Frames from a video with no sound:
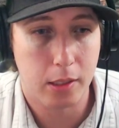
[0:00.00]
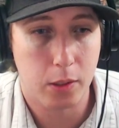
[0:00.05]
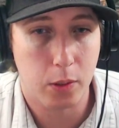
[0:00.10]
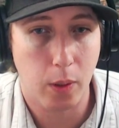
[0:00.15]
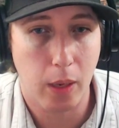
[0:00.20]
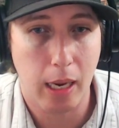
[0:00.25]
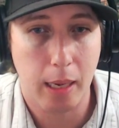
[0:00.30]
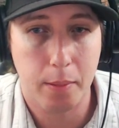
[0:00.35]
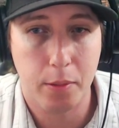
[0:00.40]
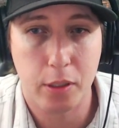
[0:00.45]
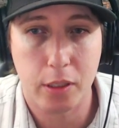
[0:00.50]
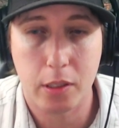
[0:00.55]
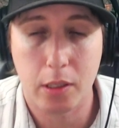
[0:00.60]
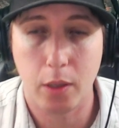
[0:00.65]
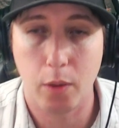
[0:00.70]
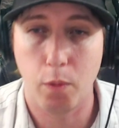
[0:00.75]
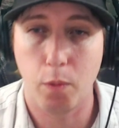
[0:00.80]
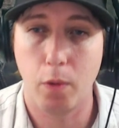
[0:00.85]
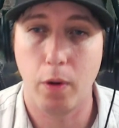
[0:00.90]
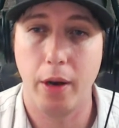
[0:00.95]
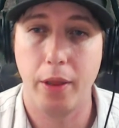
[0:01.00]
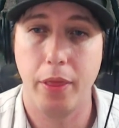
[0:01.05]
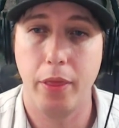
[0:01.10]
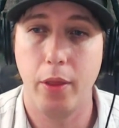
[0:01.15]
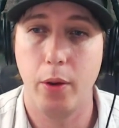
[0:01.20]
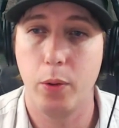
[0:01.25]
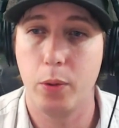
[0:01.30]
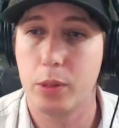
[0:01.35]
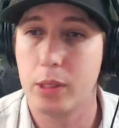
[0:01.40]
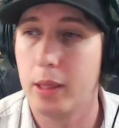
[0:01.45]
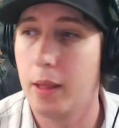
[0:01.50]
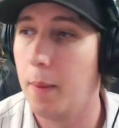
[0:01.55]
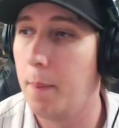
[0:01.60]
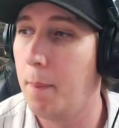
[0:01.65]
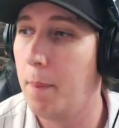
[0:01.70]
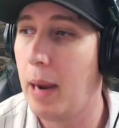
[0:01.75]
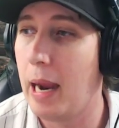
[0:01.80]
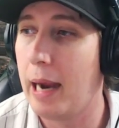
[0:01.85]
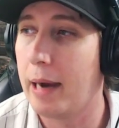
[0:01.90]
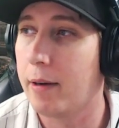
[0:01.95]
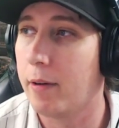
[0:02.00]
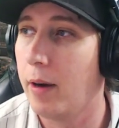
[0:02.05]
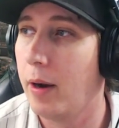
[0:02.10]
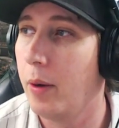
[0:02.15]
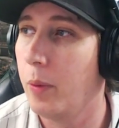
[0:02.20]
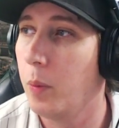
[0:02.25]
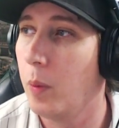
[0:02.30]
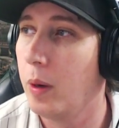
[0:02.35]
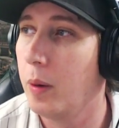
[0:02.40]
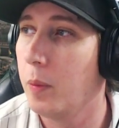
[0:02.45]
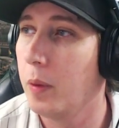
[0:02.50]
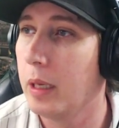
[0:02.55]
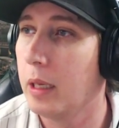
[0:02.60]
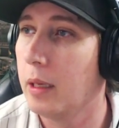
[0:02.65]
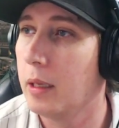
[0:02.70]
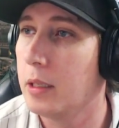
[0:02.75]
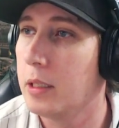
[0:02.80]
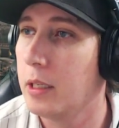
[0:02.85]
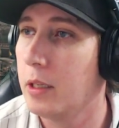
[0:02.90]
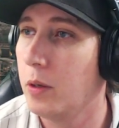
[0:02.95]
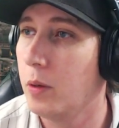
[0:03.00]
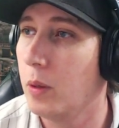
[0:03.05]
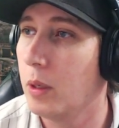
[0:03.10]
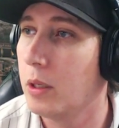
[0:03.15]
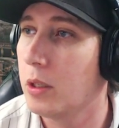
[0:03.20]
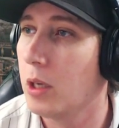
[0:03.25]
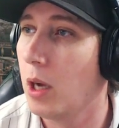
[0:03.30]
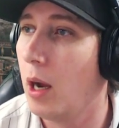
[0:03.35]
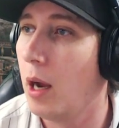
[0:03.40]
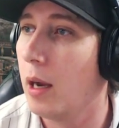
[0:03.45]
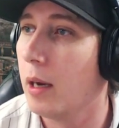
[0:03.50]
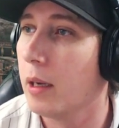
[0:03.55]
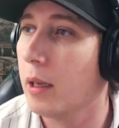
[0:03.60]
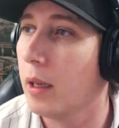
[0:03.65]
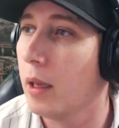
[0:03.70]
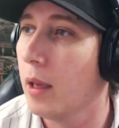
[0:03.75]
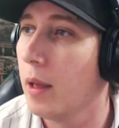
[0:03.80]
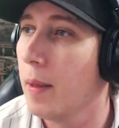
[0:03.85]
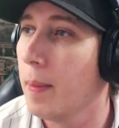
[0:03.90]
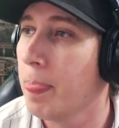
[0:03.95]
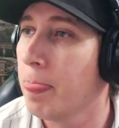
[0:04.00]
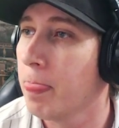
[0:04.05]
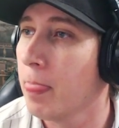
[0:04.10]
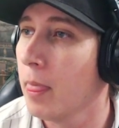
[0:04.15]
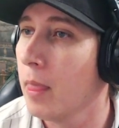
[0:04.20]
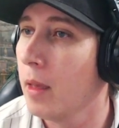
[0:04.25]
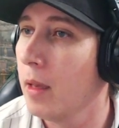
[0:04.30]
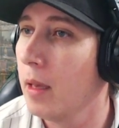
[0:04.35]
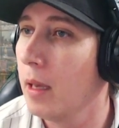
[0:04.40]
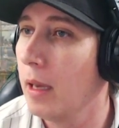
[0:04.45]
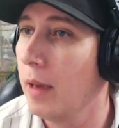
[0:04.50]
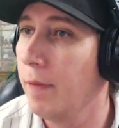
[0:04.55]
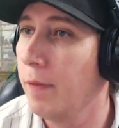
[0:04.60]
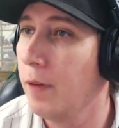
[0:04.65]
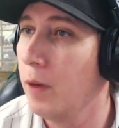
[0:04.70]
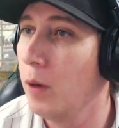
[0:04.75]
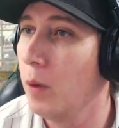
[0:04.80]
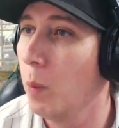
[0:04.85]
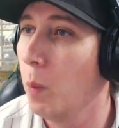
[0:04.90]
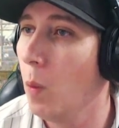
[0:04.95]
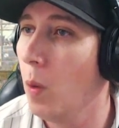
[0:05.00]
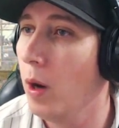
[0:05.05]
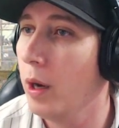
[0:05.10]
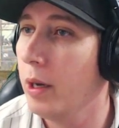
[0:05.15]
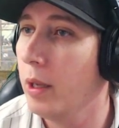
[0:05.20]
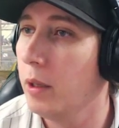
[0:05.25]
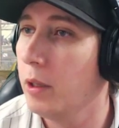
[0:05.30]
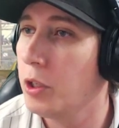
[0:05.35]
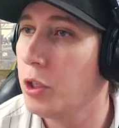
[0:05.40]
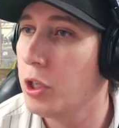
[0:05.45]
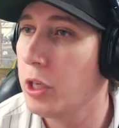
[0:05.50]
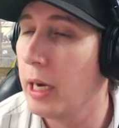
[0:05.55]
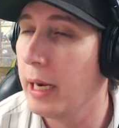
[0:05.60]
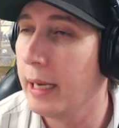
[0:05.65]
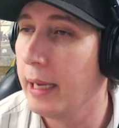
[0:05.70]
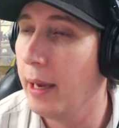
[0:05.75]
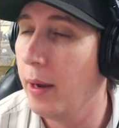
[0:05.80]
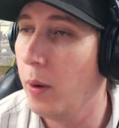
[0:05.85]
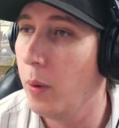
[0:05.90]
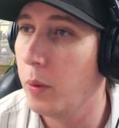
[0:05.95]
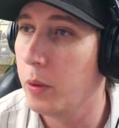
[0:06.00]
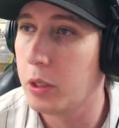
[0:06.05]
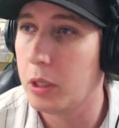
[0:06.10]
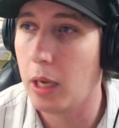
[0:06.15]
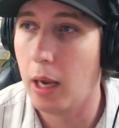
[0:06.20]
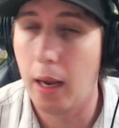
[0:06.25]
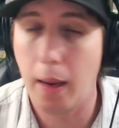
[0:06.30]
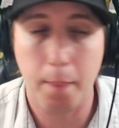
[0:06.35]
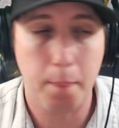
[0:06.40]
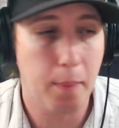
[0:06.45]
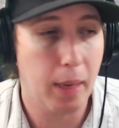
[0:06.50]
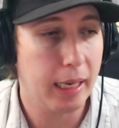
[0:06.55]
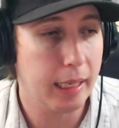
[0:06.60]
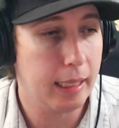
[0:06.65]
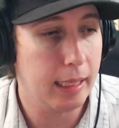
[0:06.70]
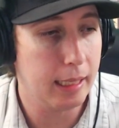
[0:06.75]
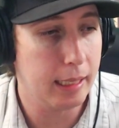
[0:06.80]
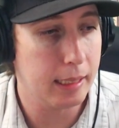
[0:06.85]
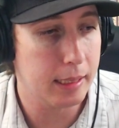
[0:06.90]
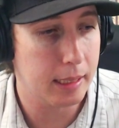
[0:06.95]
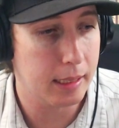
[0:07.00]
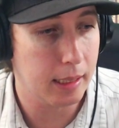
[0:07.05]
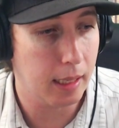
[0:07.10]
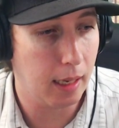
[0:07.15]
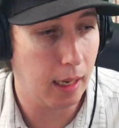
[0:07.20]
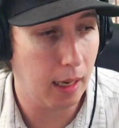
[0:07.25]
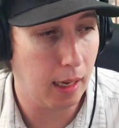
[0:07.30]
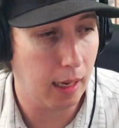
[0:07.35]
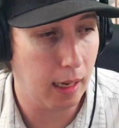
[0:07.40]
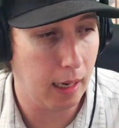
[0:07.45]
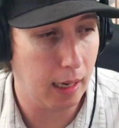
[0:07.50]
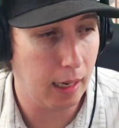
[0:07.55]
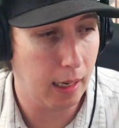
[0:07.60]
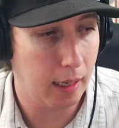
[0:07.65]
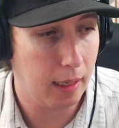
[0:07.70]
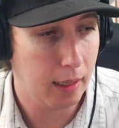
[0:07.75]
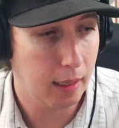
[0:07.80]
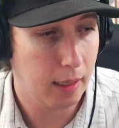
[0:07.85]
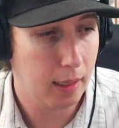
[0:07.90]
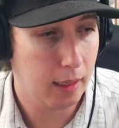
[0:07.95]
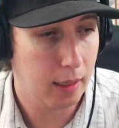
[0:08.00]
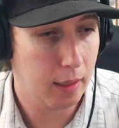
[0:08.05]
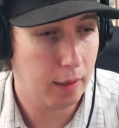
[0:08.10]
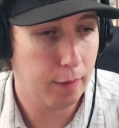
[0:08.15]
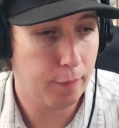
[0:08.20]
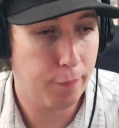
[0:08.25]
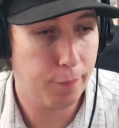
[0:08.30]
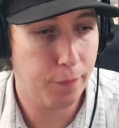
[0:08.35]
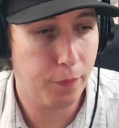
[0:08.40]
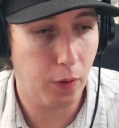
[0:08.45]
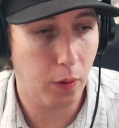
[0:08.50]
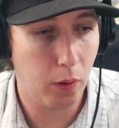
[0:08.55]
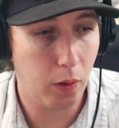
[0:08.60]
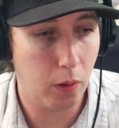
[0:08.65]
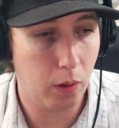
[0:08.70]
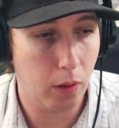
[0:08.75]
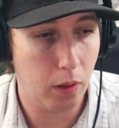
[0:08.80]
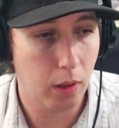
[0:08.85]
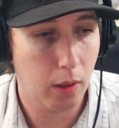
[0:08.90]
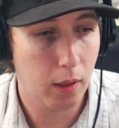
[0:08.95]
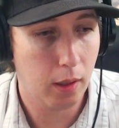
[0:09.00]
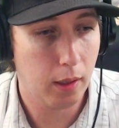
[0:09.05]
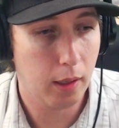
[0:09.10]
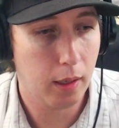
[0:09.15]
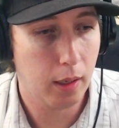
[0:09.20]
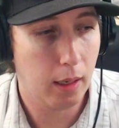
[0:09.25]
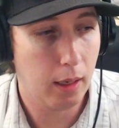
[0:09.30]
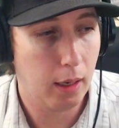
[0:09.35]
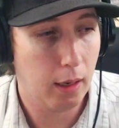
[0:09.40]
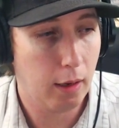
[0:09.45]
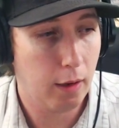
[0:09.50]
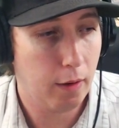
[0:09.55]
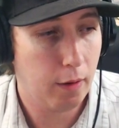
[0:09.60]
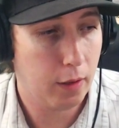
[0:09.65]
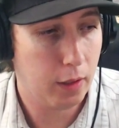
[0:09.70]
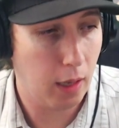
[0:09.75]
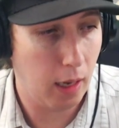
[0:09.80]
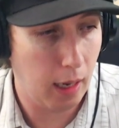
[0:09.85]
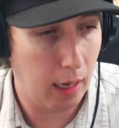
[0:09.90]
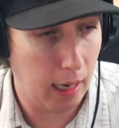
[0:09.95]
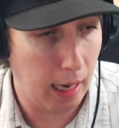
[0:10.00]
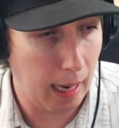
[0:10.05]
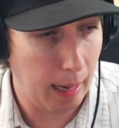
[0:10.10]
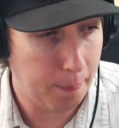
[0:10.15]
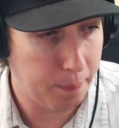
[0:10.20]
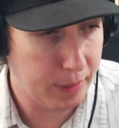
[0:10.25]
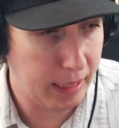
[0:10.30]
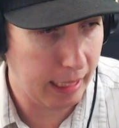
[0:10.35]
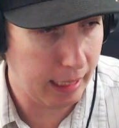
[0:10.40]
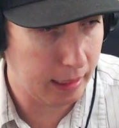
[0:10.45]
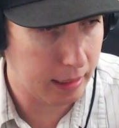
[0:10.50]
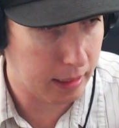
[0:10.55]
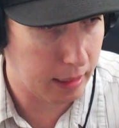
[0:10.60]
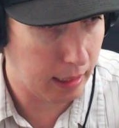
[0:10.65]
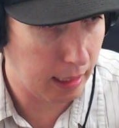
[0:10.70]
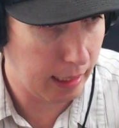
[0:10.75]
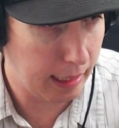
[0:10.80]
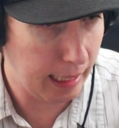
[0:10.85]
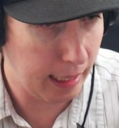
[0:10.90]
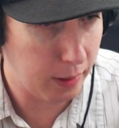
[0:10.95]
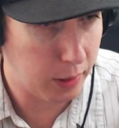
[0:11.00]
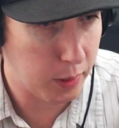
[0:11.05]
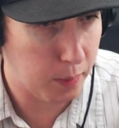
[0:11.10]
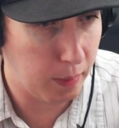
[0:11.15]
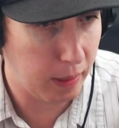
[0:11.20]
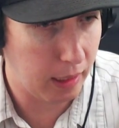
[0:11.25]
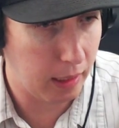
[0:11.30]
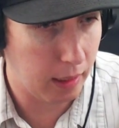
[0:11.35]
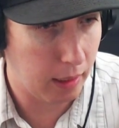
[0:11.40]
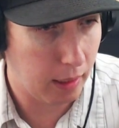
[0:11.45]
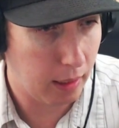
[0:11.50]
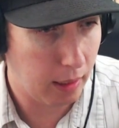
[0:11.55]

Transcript: So I'm just going to run those in the background while we continue to talk. If you want to check out Mikey's full update announcement,